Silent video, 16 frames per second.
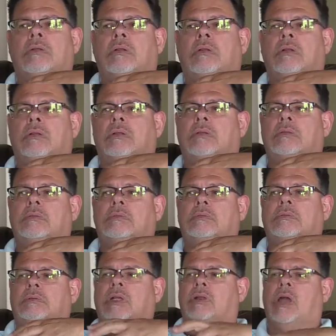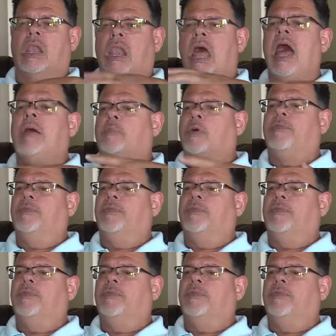a lot more